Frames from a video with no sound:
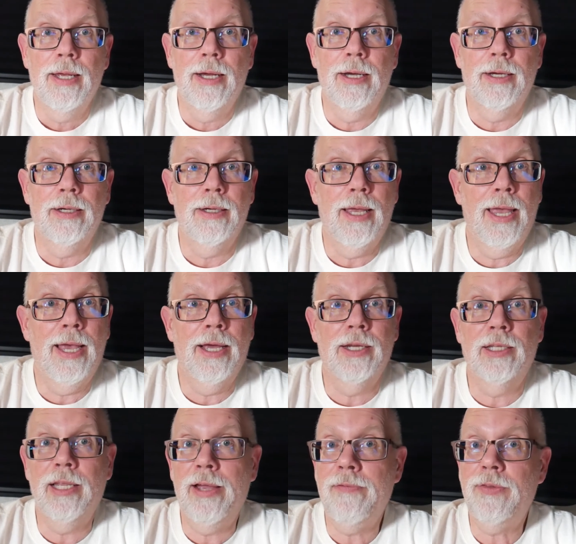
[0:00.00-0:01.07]
and
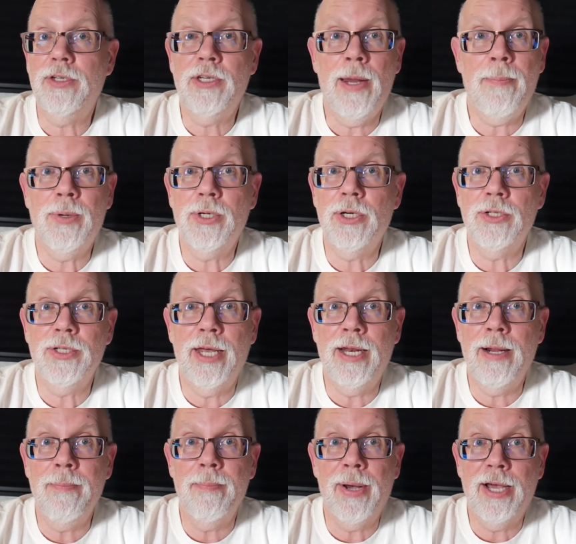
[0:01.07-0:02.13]
left the temperature
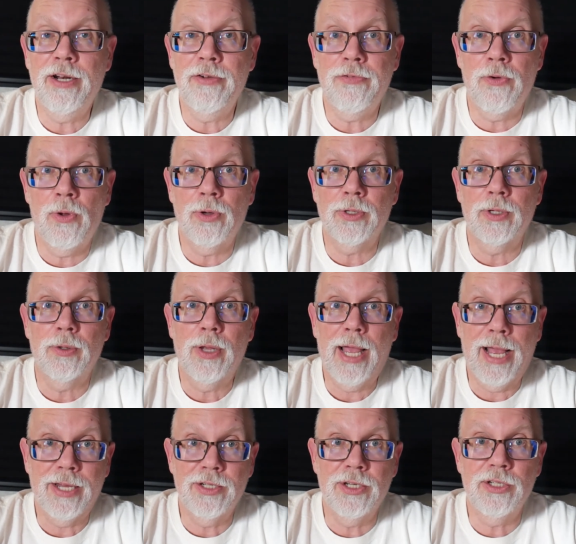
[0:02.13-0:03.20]
setting by default,
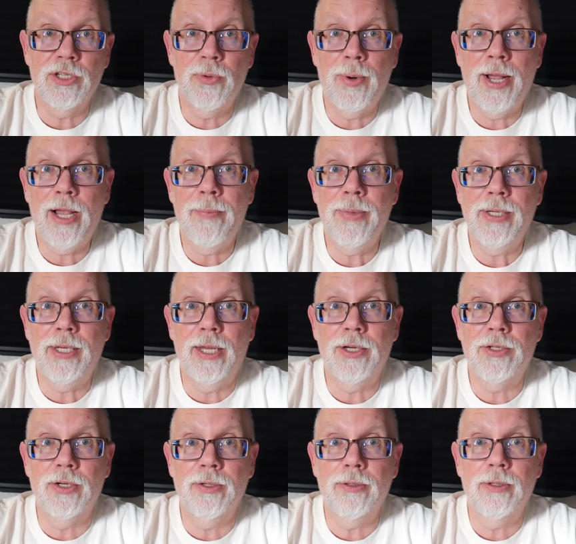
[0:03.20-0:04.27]
as is the
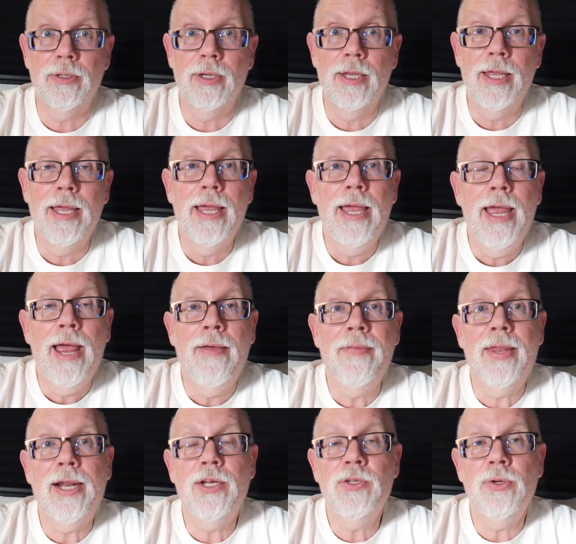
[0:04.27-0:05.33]
recommendation. And
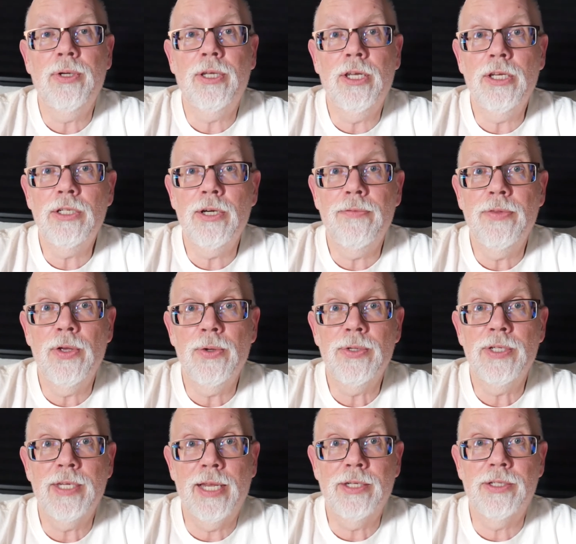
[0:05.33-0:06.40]
then I took each of those
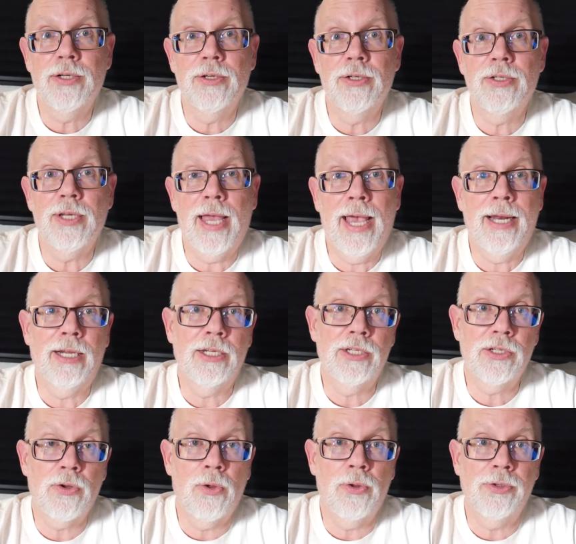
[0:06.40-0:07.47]
sensors and
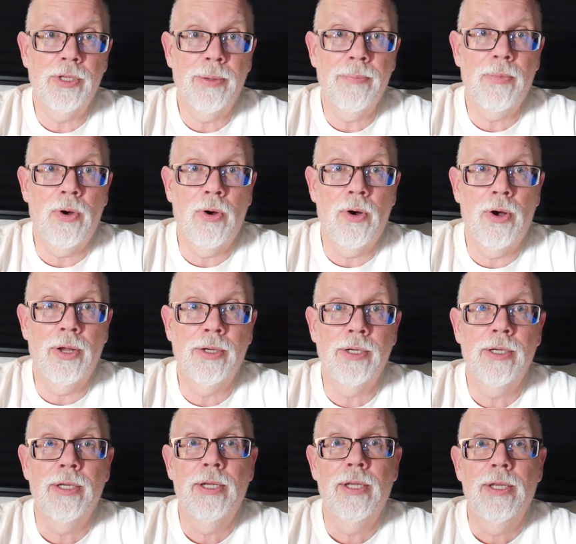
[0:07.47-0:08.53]
installed them on
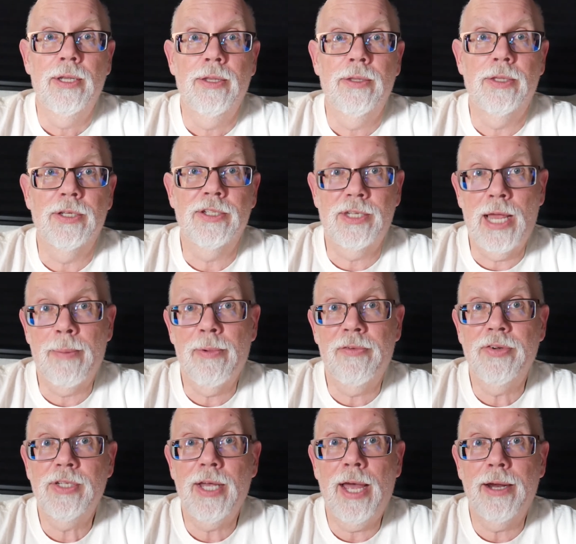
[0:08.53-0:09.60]
the stem of
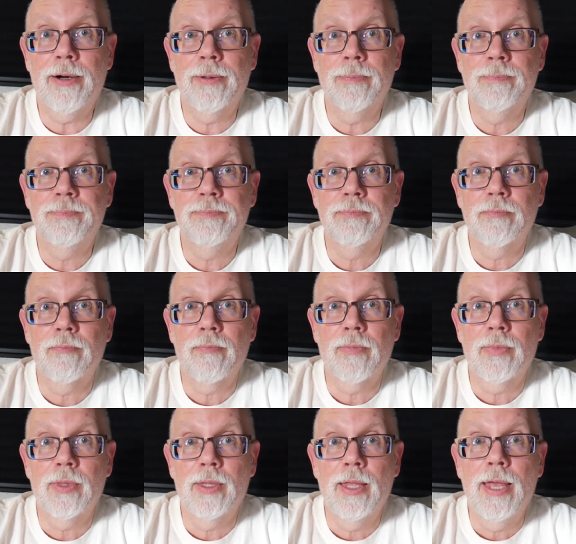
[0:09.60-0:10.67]
a tire.
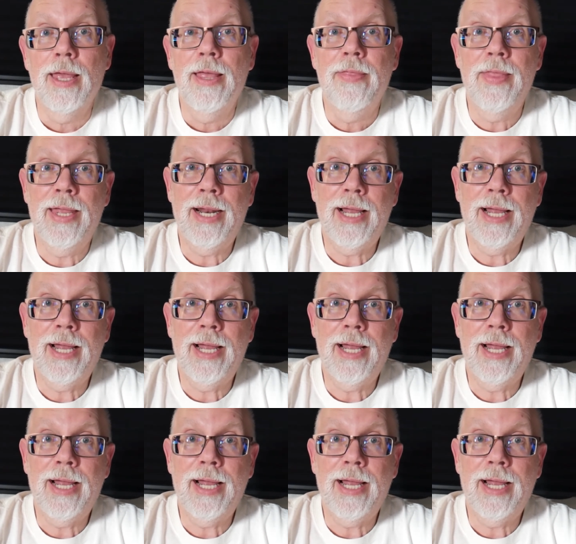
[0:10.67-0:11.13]
Then